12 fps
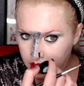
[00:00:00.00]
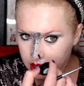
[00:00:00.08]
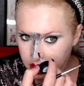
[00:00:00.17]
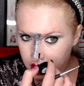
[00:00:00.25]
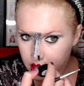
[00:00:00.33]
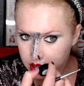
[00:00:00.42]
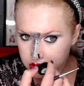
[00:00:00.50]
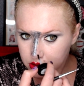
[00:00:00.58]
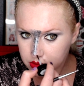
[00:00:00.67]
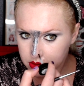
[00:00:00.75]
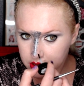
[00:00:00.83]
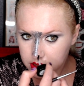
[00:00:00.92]
a
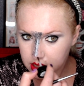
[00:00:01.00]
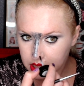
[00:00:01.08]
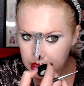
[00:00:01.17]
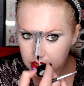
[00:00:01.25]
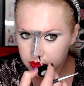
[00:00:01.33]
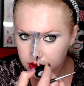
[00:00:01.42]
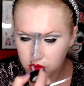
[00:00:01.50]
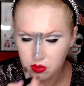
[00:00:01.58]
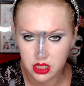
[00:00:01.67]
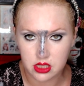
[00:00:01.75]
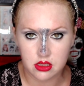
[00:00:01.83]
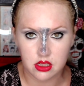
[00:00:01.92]
contour thing if you
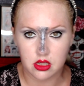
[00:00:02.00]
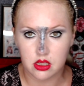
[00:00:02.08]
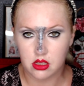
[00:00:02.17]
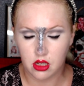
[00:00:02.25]
wanted to,